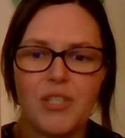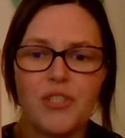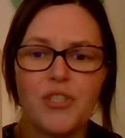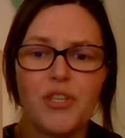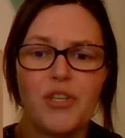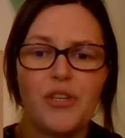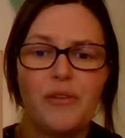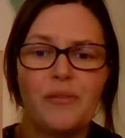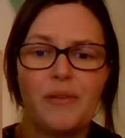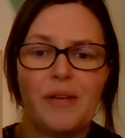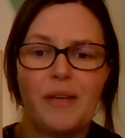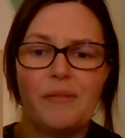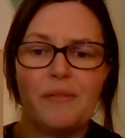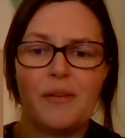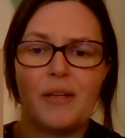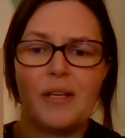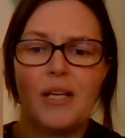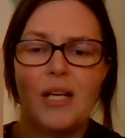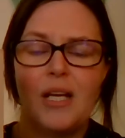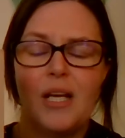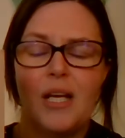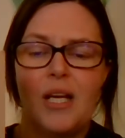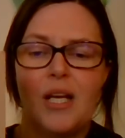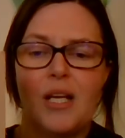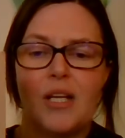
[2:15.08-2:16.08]
So you've given,
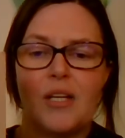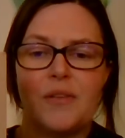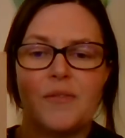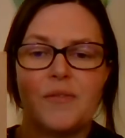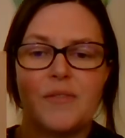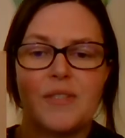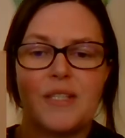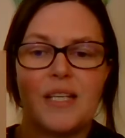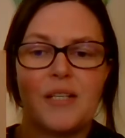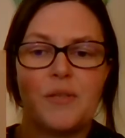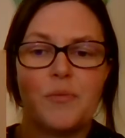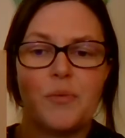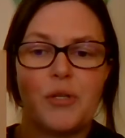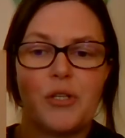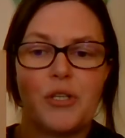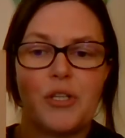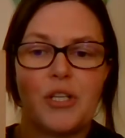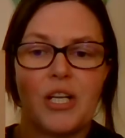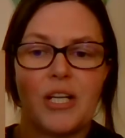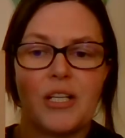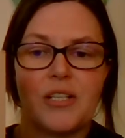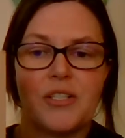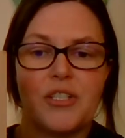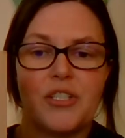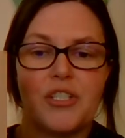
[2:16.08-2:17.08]
you've said what you
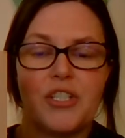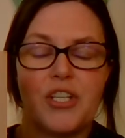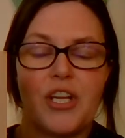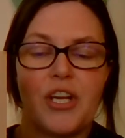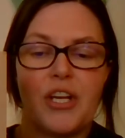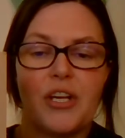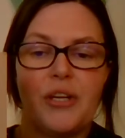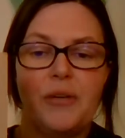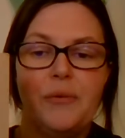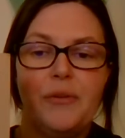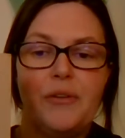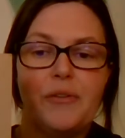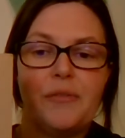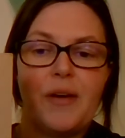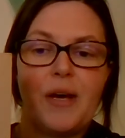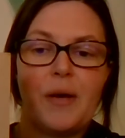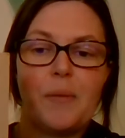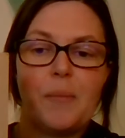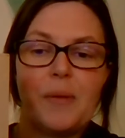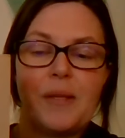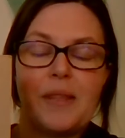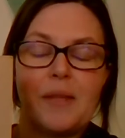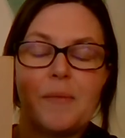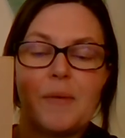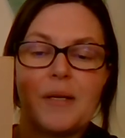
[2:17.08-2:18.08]
like to do, you've
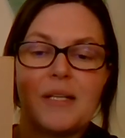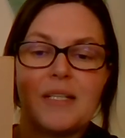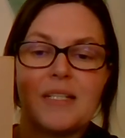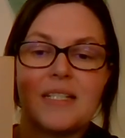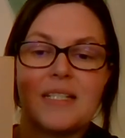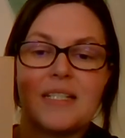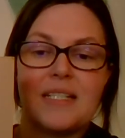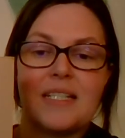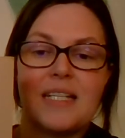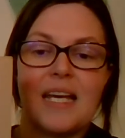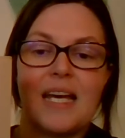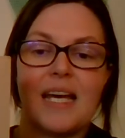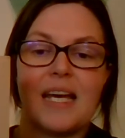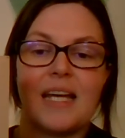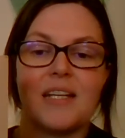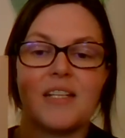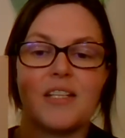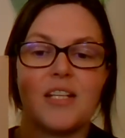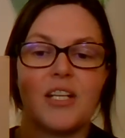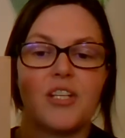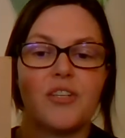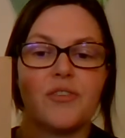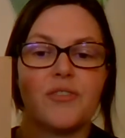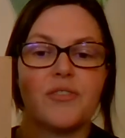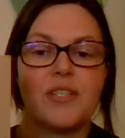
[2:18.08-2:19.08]
helping them understand,
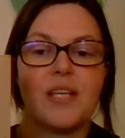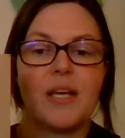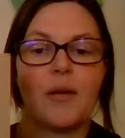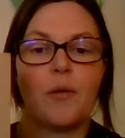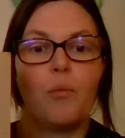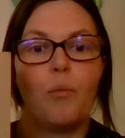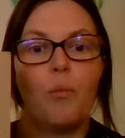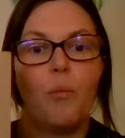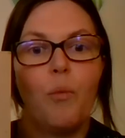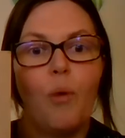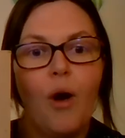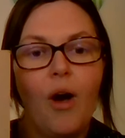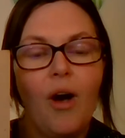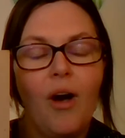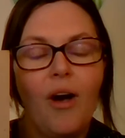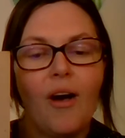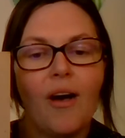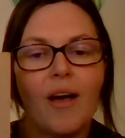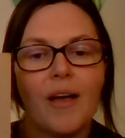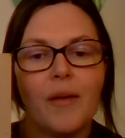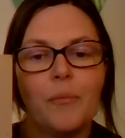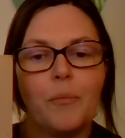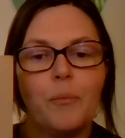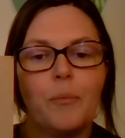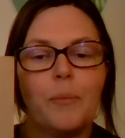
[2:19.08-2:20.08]
and you're saying
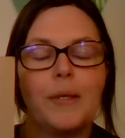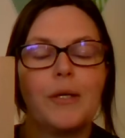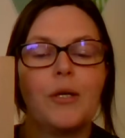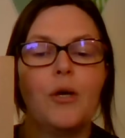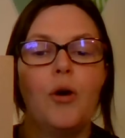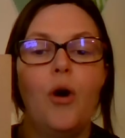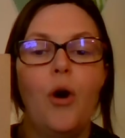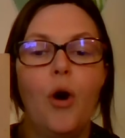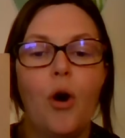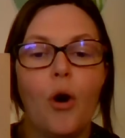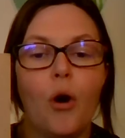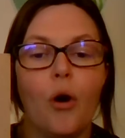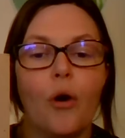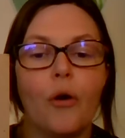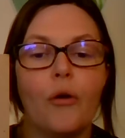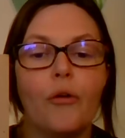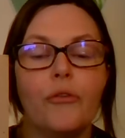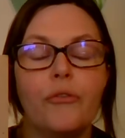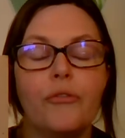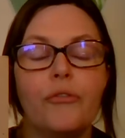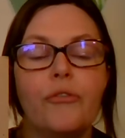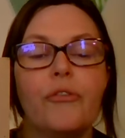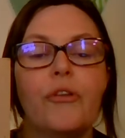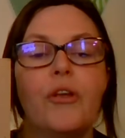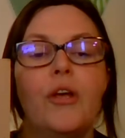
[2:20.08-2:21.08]
why?
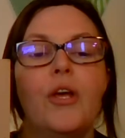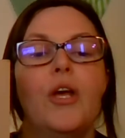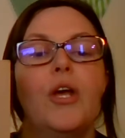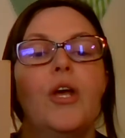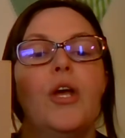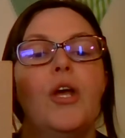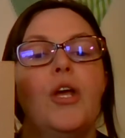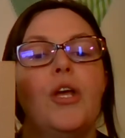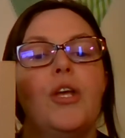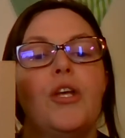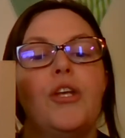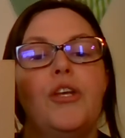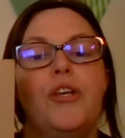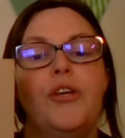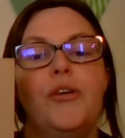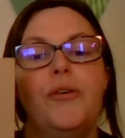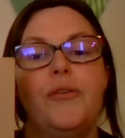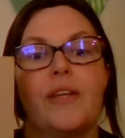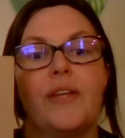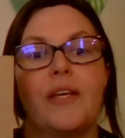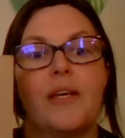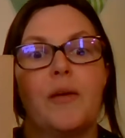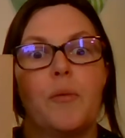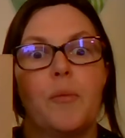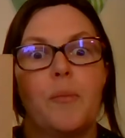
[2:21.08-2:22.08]
Because you
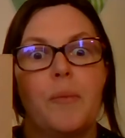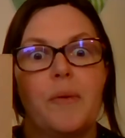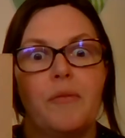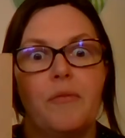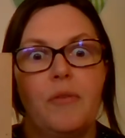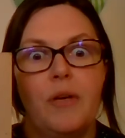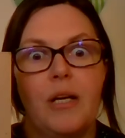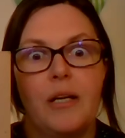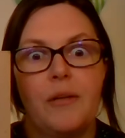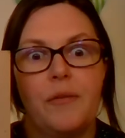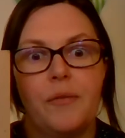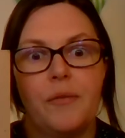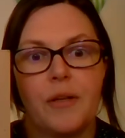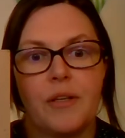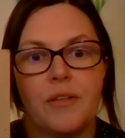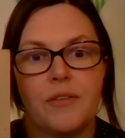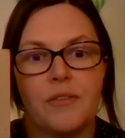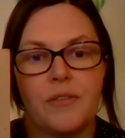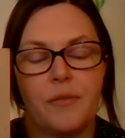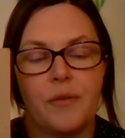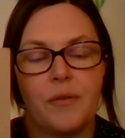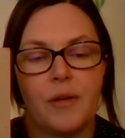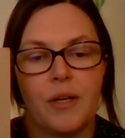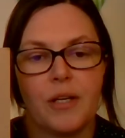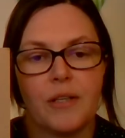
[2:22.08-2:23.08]
think it would be really fun
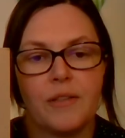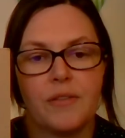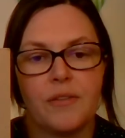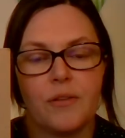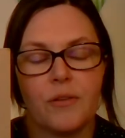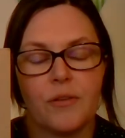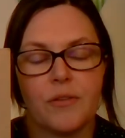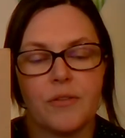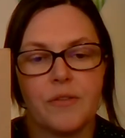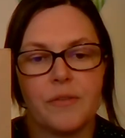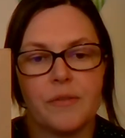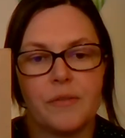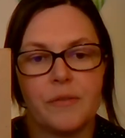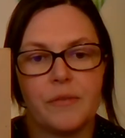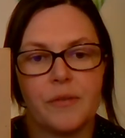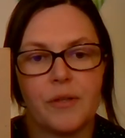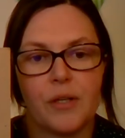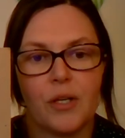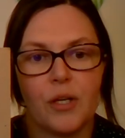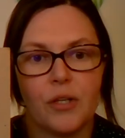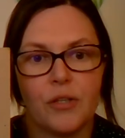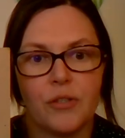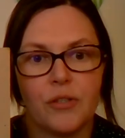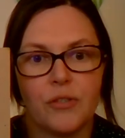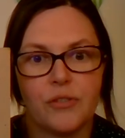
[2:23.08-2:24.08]
to fly to lots of different
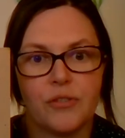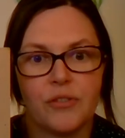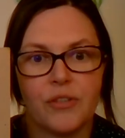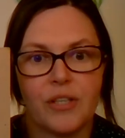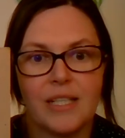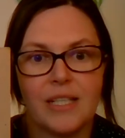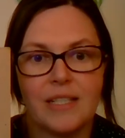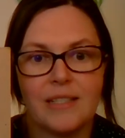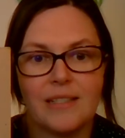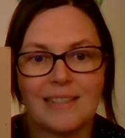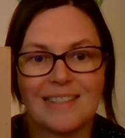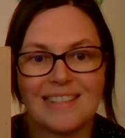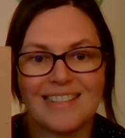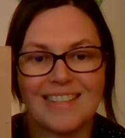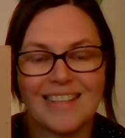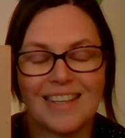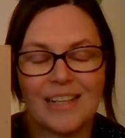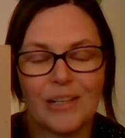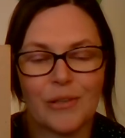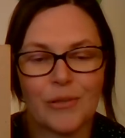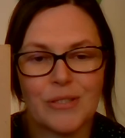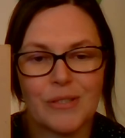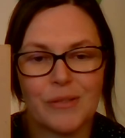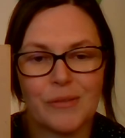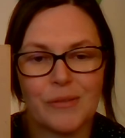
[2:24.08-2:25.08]
countries and
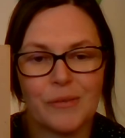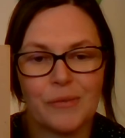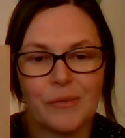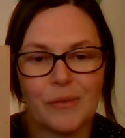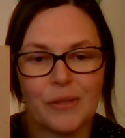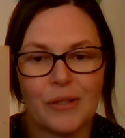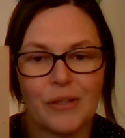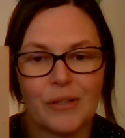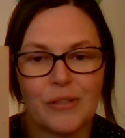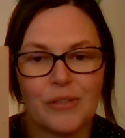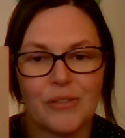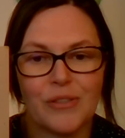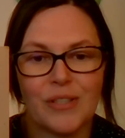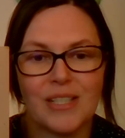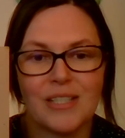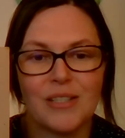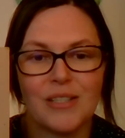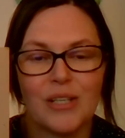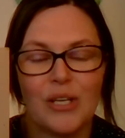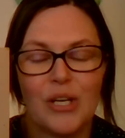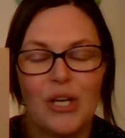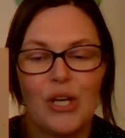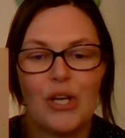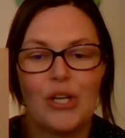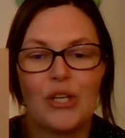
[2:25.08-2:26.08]
see lots of different countries.
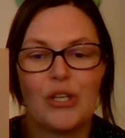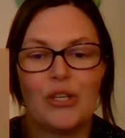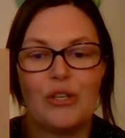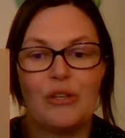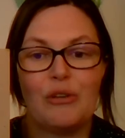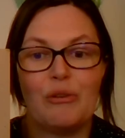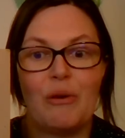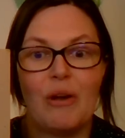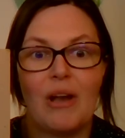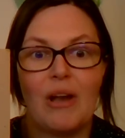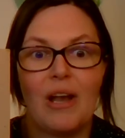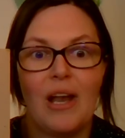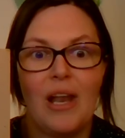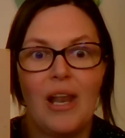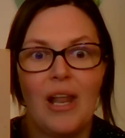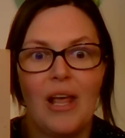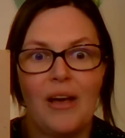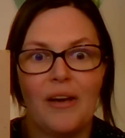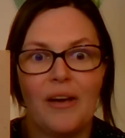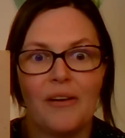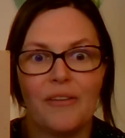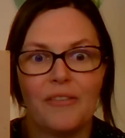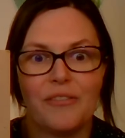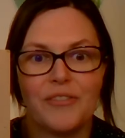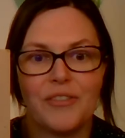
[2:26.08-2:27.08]
You'd
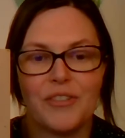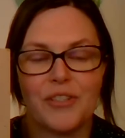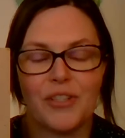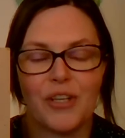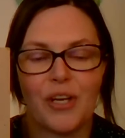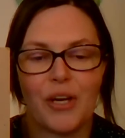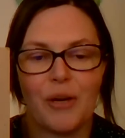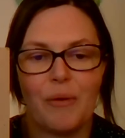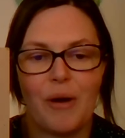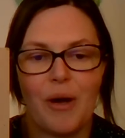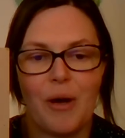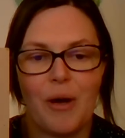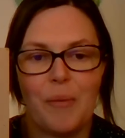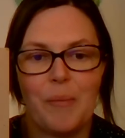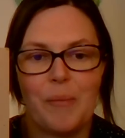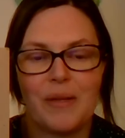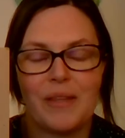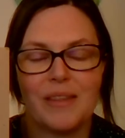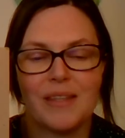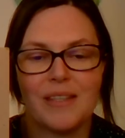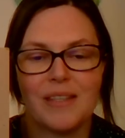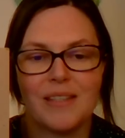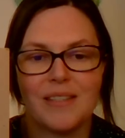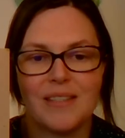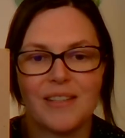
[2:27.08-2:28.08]
love to go up
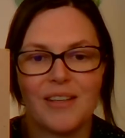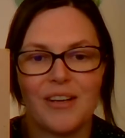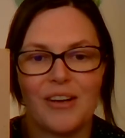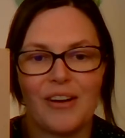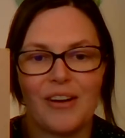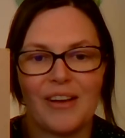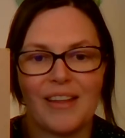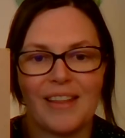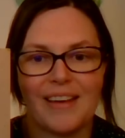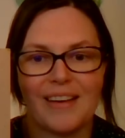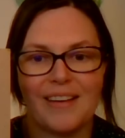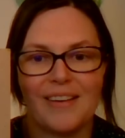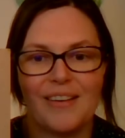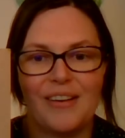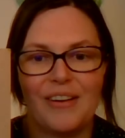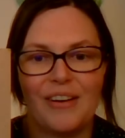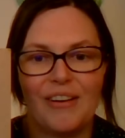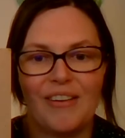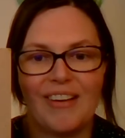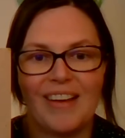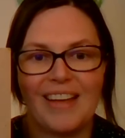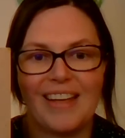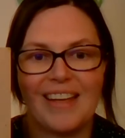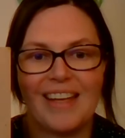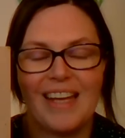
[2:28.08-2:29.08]
in the sky that
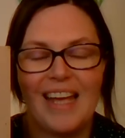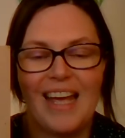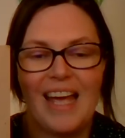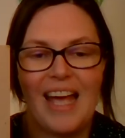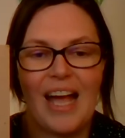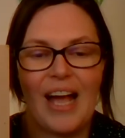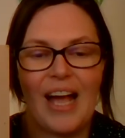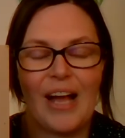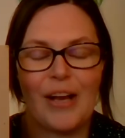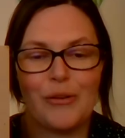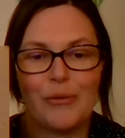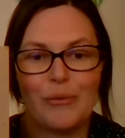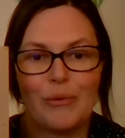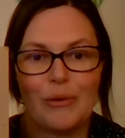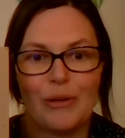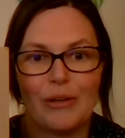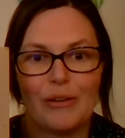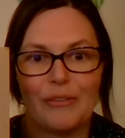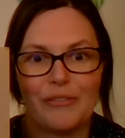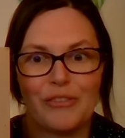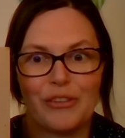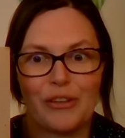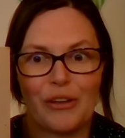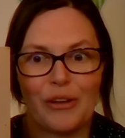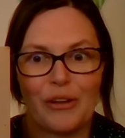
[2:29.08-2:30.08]
high, and you'd
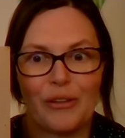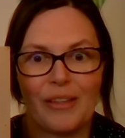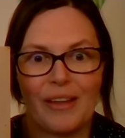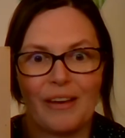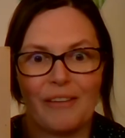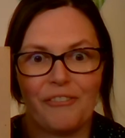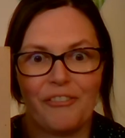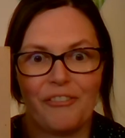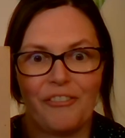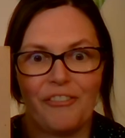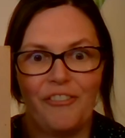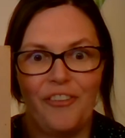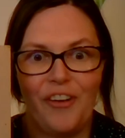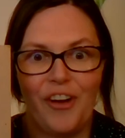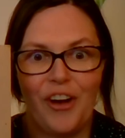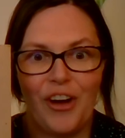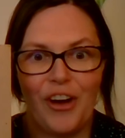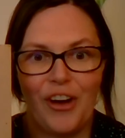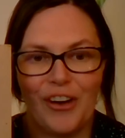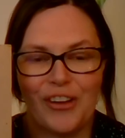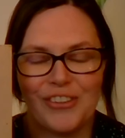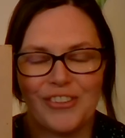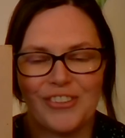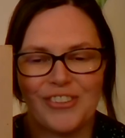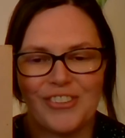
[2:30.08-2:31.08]
love to go that
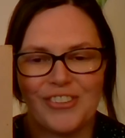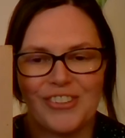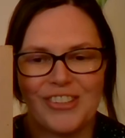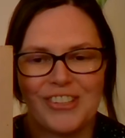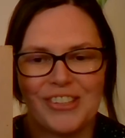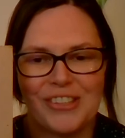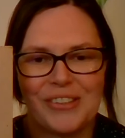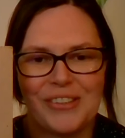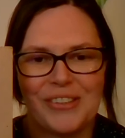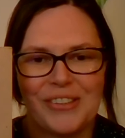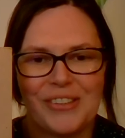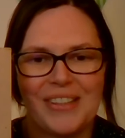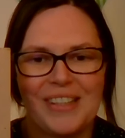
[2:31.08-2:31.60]
fast.